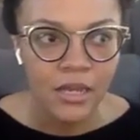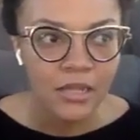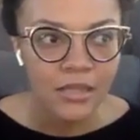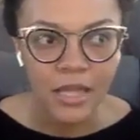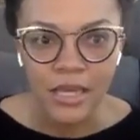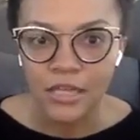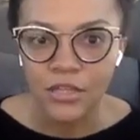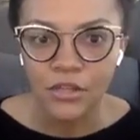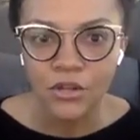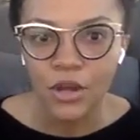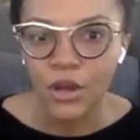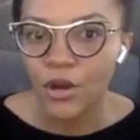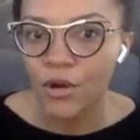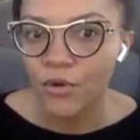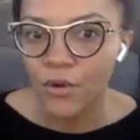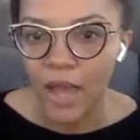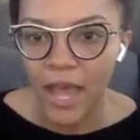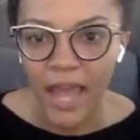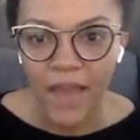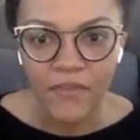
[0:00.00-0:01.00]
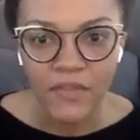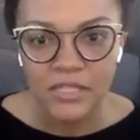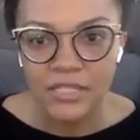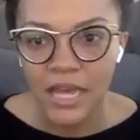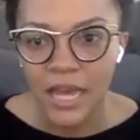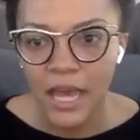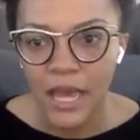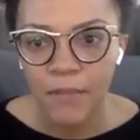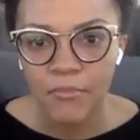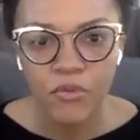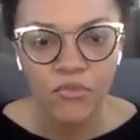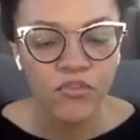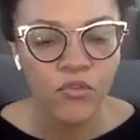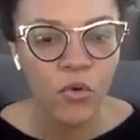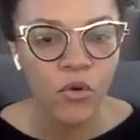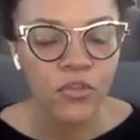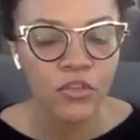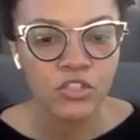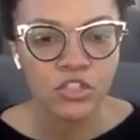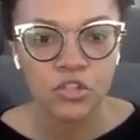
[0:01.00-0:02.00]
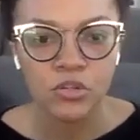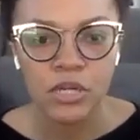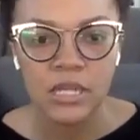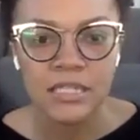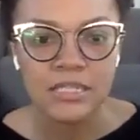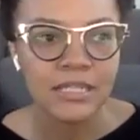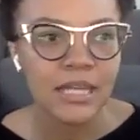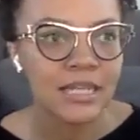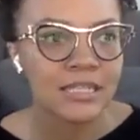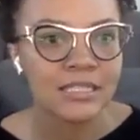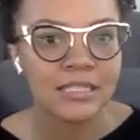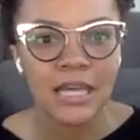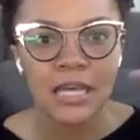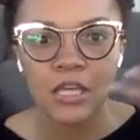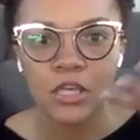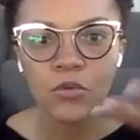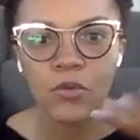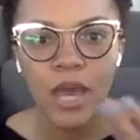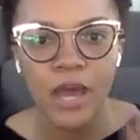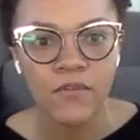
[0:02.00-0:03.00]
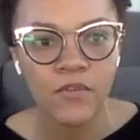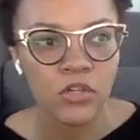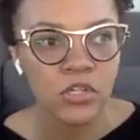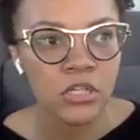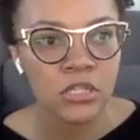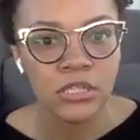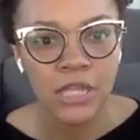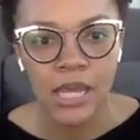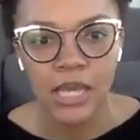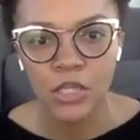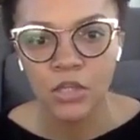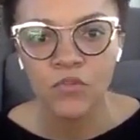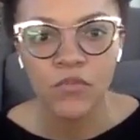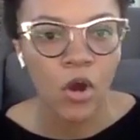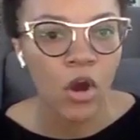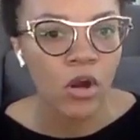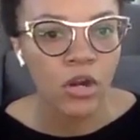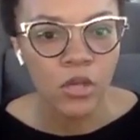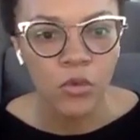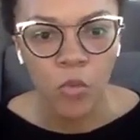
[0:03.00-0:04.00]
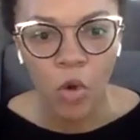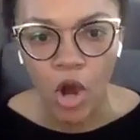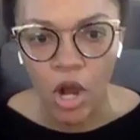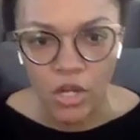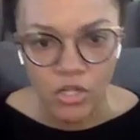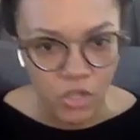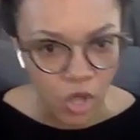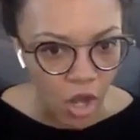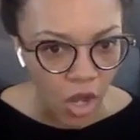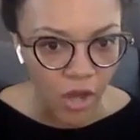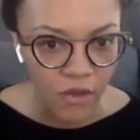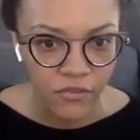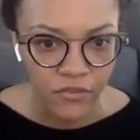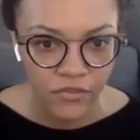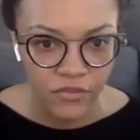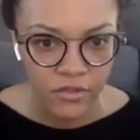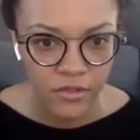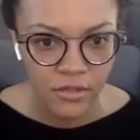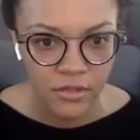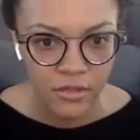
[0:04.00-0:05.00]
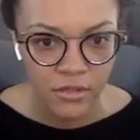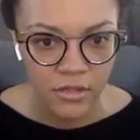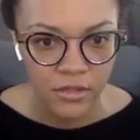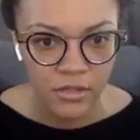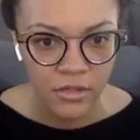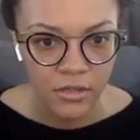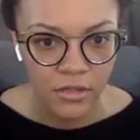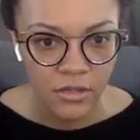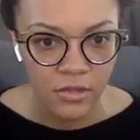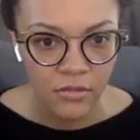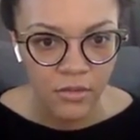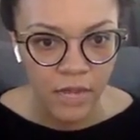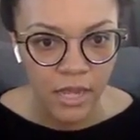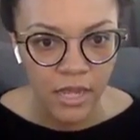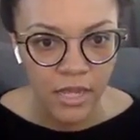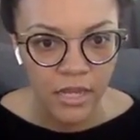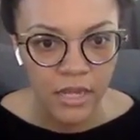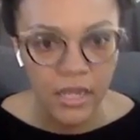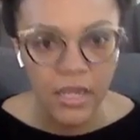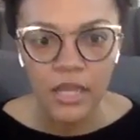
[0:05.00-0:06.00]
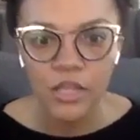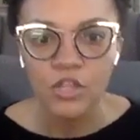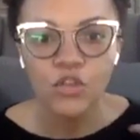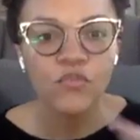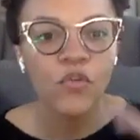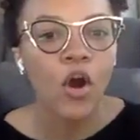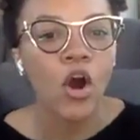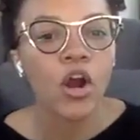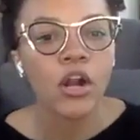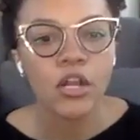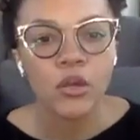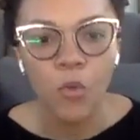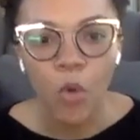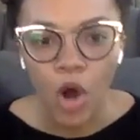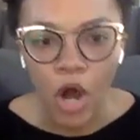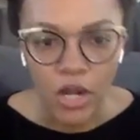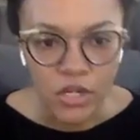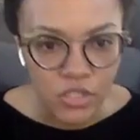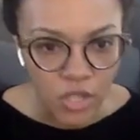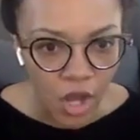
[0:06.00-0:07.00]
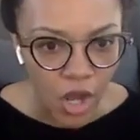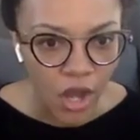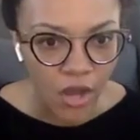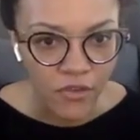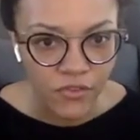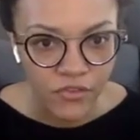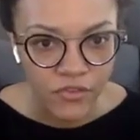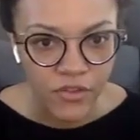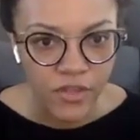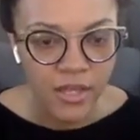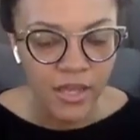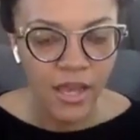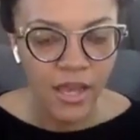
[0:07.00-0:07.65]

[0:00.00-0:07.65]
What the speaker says: Like, half the time before the screen says, thank you, have a good day, you've already walked off, right? You've already walked off.